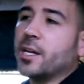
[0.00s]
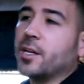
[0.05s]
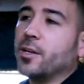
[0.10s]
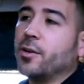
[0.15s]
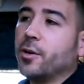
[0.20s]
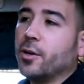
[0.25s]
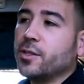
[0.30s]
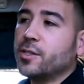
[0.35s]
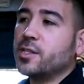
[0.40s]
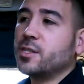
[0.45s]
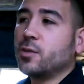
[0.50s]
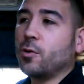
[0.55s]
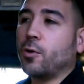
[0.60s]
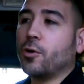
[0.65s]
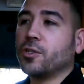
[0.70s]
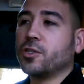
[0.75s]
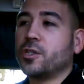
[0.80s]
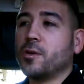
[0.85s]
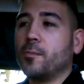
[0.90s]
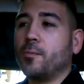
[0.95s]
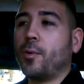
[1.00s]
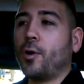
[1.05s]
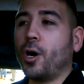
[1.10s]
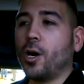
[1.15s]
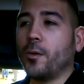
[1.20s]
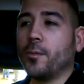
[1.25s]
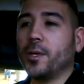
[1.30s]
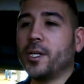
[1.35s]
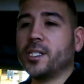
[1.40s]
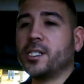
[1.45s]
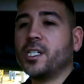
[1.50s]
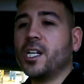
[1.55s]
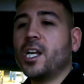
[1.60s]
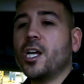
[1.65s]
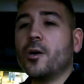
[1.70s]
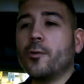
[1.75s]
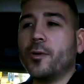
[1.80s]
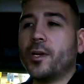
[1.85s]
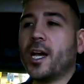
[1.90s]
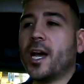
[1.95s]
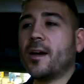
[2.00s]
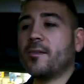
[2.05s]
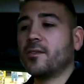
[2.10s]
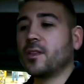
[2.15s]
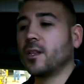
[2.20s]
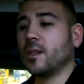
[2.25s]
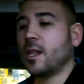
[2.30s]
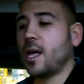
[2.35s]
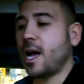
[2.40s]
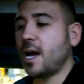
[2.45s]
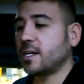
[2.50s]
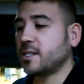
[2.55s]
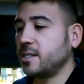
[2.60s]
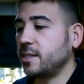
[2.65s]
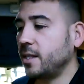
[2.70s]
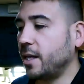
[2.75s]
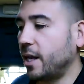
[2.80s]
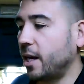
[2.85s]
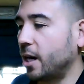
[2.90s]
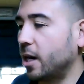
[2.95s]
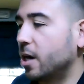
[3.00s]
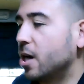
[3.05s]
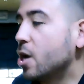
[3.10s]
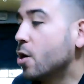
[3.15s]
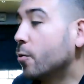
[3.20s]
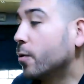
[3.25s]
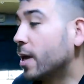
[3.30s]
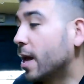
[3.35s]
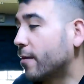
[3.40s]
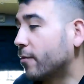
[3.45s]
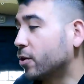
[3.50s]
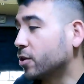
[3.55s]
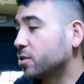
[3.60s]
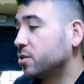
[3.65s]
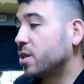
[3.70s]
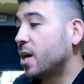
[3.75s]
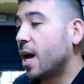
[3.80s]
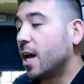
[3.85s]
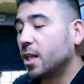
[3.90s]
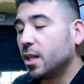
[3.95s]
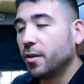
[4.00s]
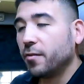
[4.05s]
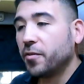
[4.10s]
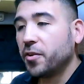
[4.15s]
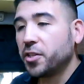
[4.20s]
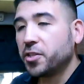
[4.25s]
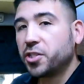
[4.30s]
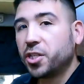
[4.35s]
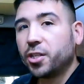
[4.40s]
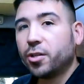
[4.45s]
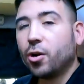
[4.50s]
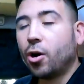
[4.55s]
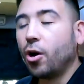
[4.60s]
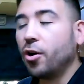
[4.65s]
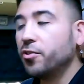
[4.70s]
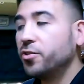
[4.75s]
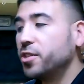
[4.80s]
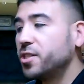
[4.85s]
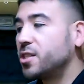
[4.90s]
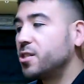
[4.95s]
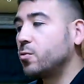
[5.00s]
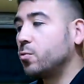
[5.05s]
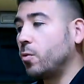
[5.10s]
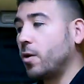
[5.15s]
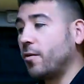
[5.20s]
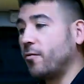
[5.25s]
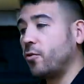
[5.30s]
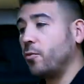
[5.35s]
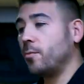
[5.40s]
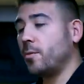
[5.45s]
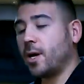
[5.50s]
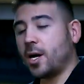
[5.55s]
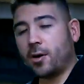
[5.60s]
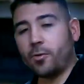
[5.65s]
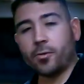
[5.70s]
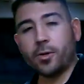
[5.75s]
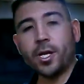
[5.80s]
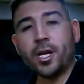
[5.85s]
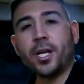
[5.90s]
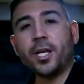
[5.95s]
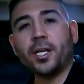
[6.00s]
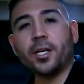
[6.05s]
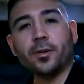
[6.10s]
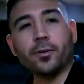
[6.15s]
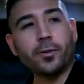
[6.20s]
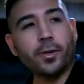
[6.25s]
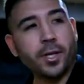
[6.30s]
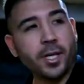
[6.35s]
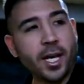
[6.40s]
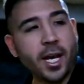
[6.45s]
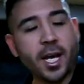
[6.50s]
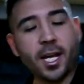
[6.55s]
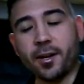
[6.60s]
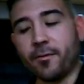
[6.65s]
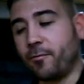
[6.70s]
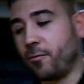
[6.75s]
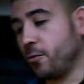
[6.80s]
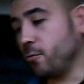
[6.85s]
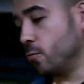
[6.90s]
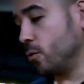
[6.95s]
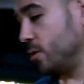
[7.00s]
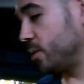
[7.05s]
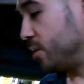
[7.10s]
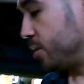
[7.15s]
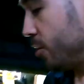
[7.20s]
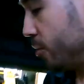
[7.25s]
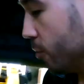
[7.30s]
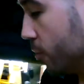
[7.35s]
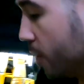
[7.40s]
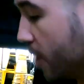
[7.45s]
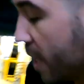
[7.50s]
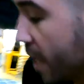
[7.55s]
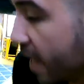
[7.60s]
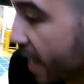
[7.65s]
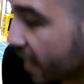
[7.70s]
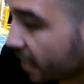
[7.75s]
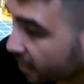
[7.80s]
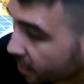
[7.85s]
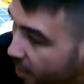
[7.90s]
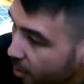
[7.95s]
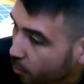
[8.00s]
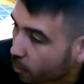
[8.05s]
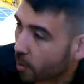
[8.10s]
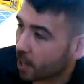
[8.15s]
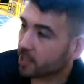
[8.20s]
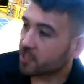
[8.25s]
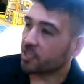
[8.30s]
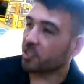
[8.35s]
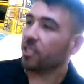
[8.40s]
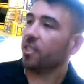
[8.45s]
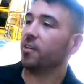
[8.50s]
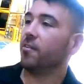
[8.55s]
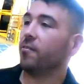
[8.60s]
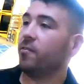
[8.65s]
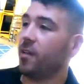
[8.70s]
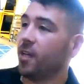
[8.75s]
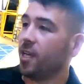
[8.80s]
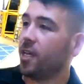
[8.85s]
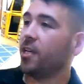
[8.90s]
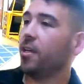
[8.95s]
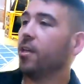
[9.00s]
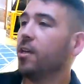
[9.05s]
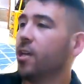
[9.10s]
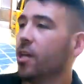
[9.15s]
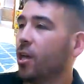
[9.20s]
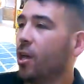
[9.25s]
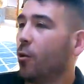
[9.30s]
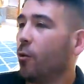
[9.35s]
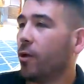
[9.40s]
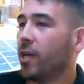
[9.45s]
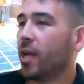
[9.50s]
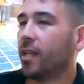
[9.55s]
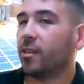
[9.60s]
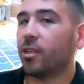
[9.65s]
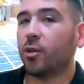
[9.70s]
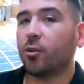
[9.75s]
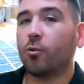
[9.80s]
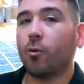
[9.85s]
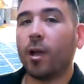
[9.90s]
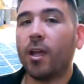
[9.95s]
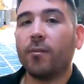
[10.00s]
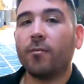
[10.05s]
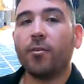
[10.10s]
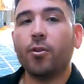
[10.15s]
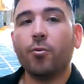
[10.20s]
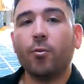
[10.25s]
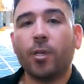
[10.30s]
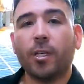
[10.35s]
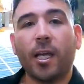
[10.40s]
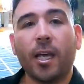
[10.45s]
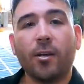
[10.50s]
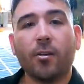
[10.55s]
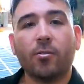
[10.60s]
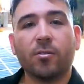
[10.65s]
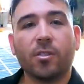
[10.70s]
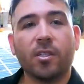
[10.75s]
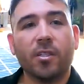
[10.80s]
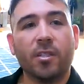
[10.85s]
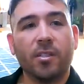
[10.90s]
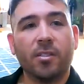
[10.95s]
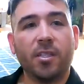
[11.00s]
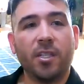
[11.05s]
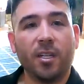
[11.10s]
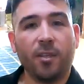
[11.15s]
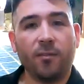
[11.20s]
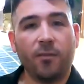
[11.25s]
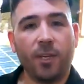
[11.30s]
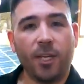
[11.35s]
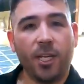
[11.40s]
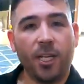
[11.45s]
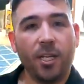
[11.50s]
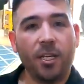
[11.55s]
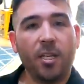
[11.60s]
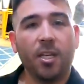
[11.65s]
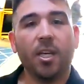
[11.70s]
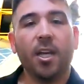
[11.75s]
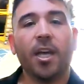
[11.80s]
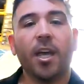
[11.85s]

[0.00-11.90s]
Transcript: Good storage compartments. We have the locks there. We have our television on the swivel mount. You know, again, if we want to hang out, watch TV, we got the great viewing angle to the TV.